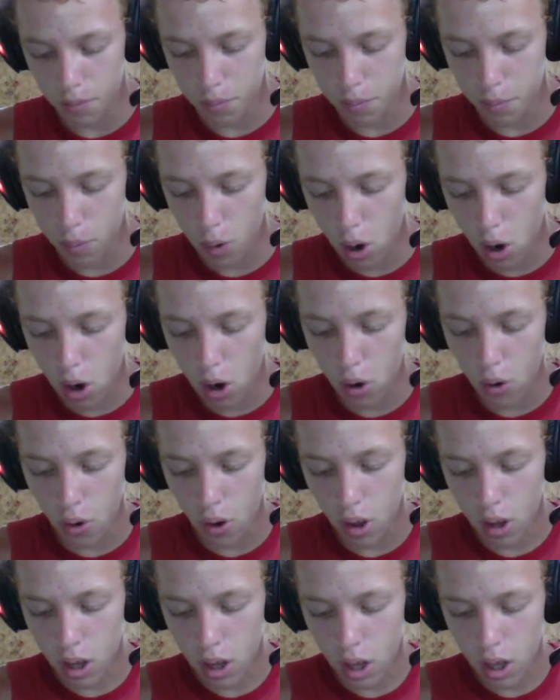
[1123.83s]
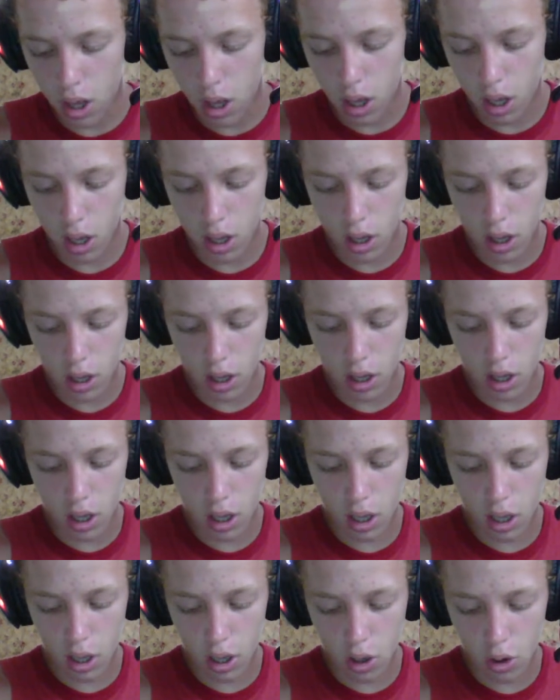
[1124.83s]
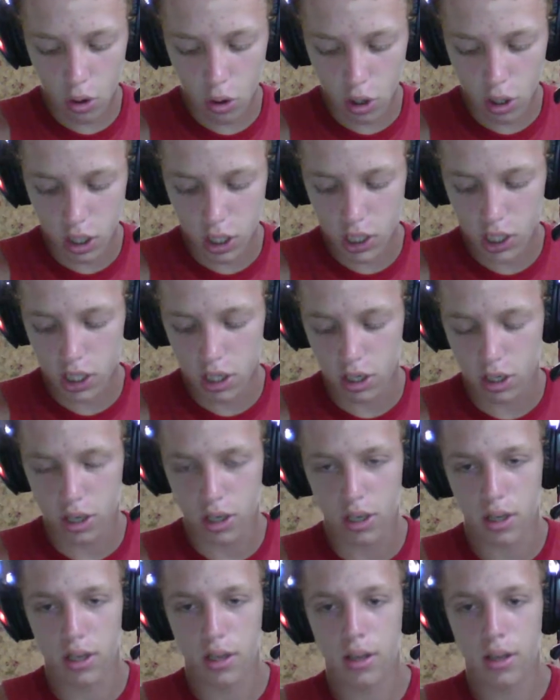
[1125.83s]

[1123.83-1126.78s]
Paul Hornung,